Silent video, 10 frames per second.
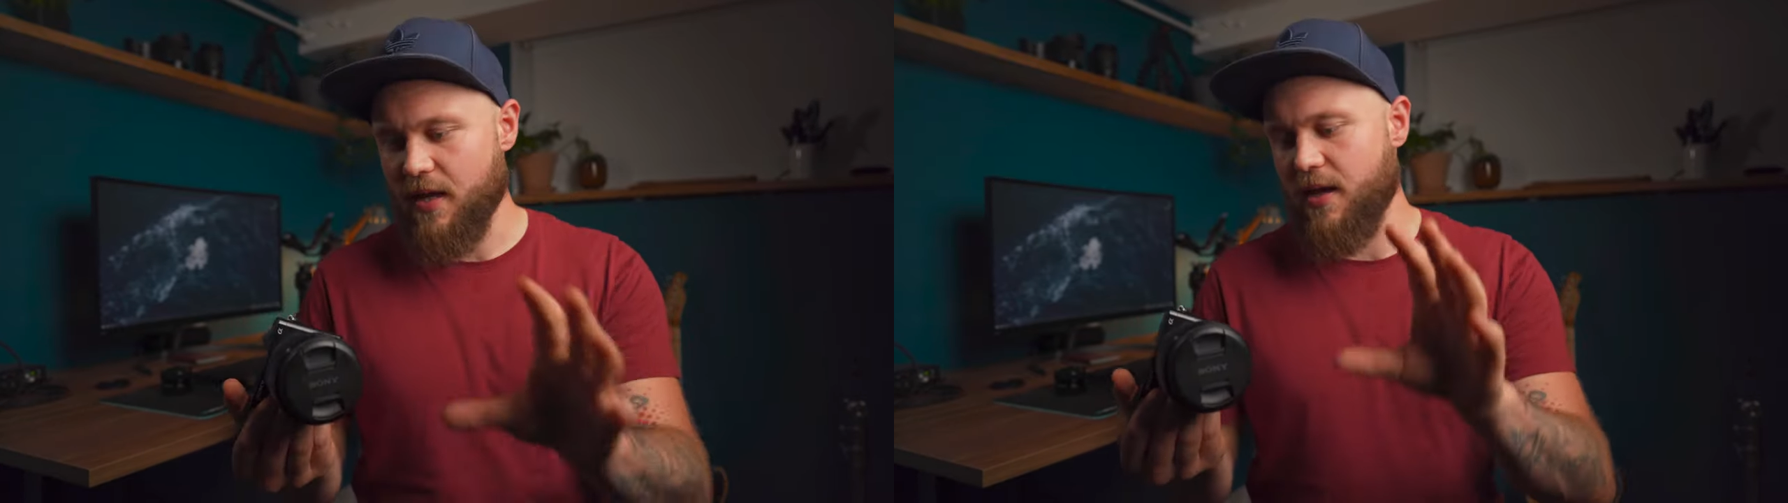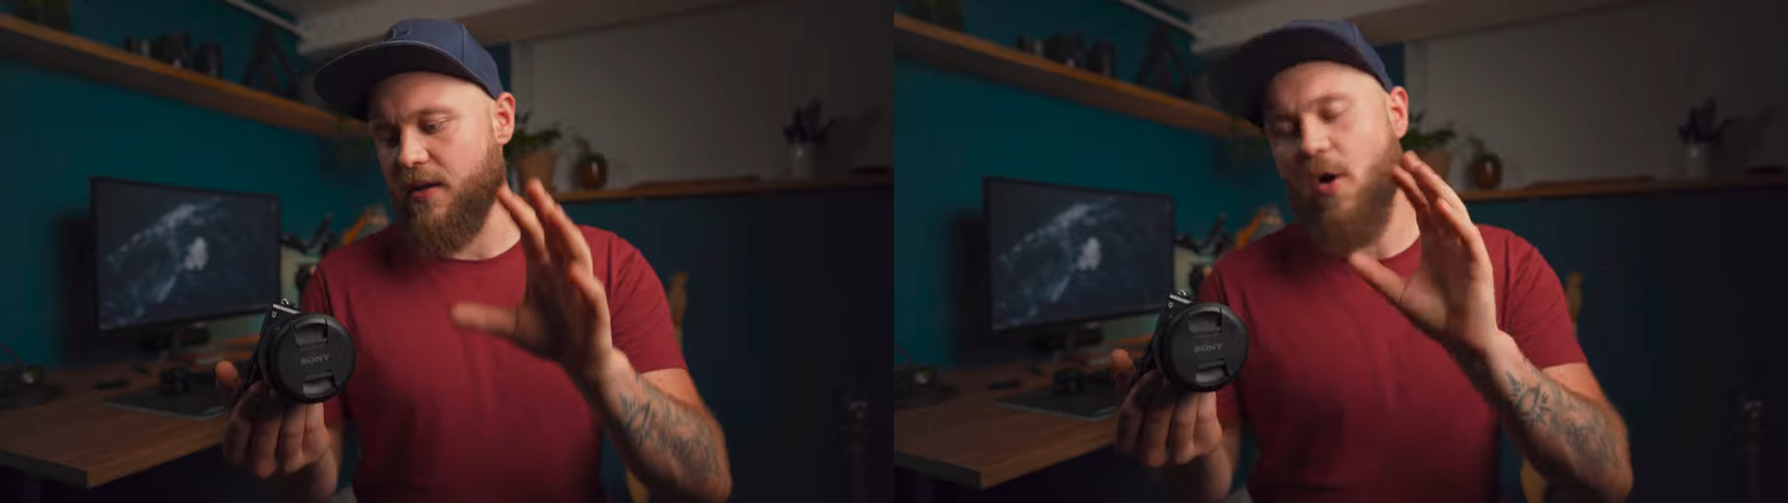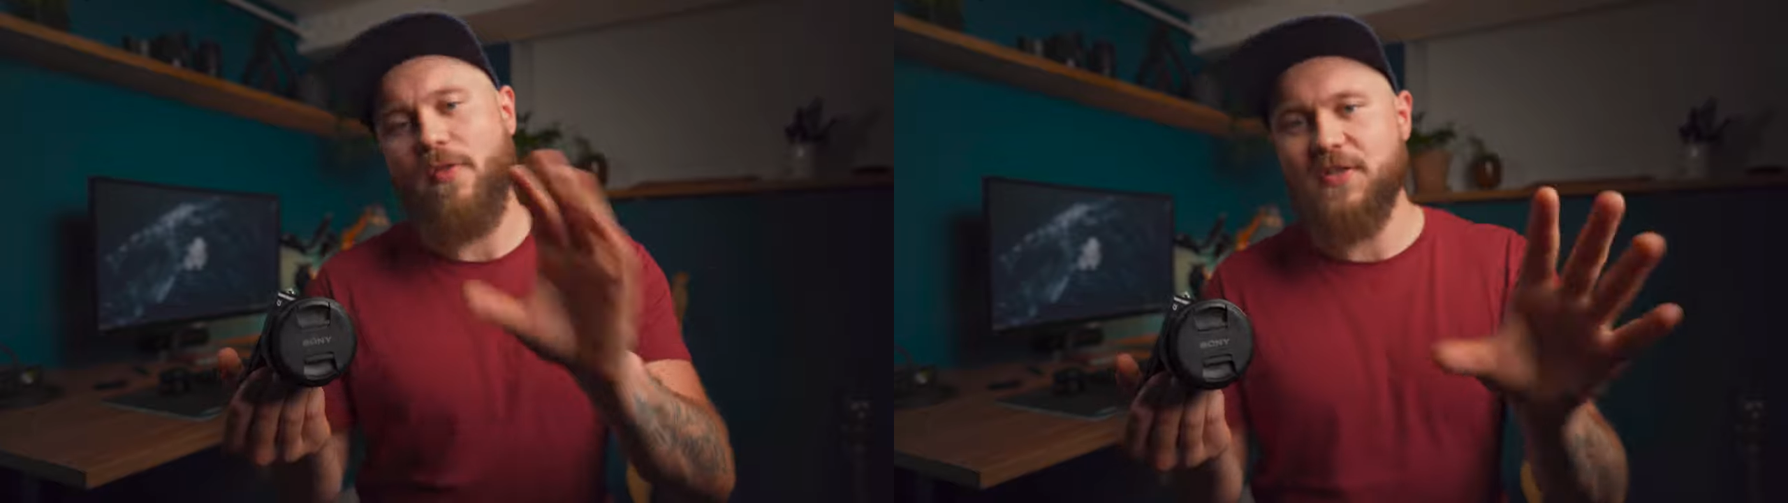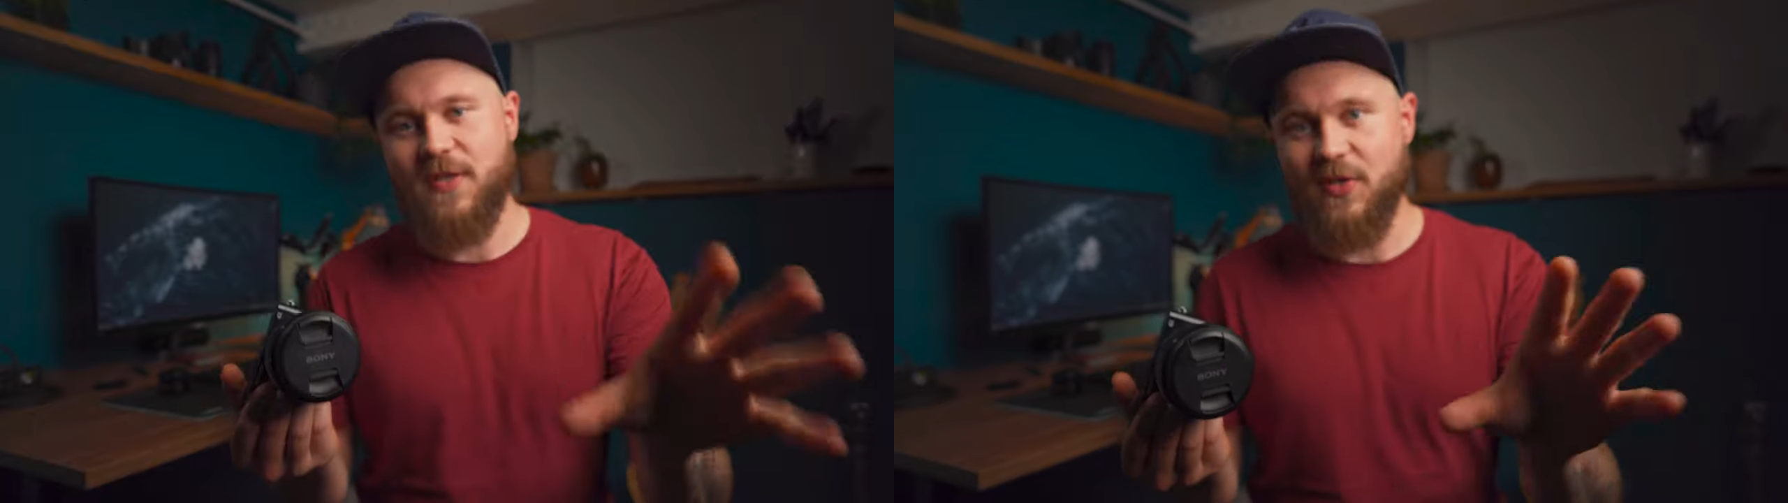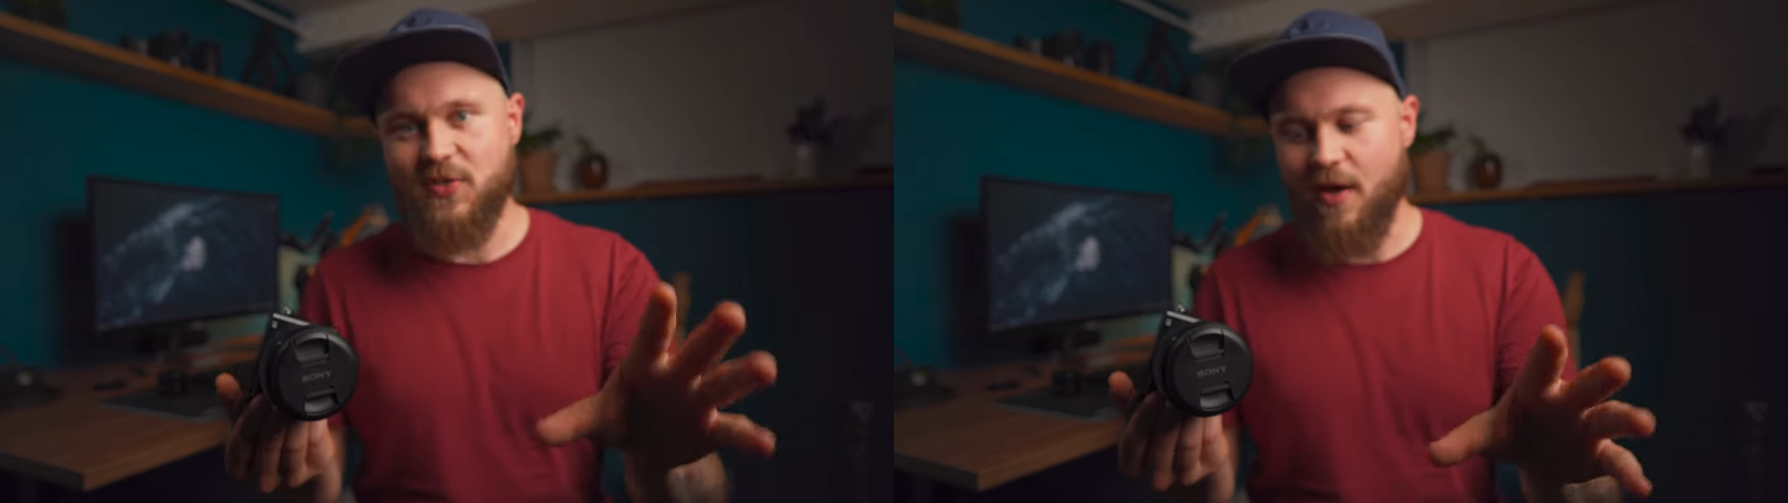and all the
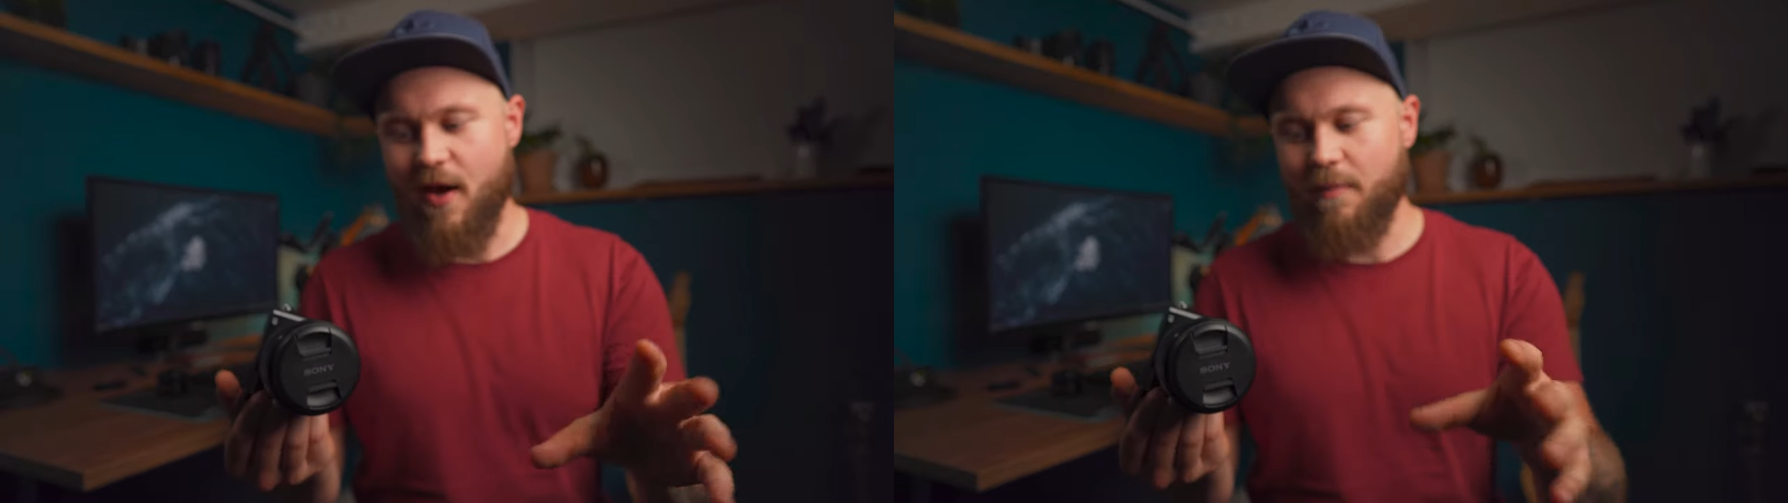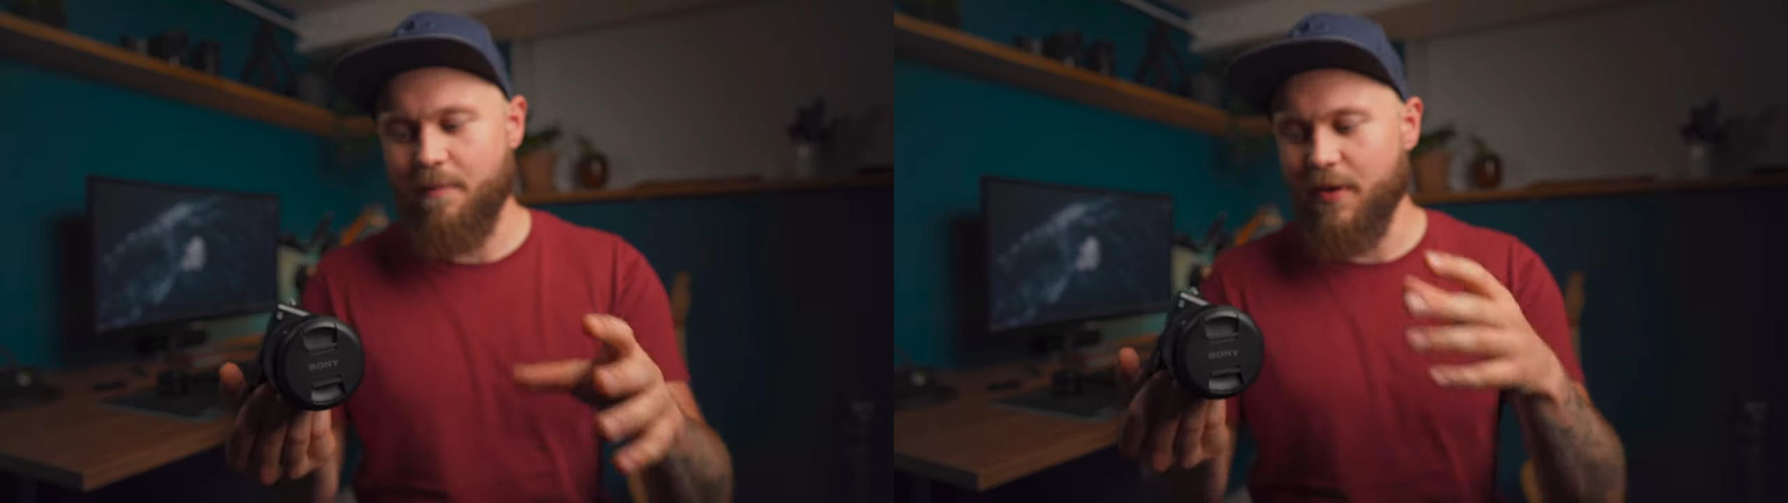sales talk,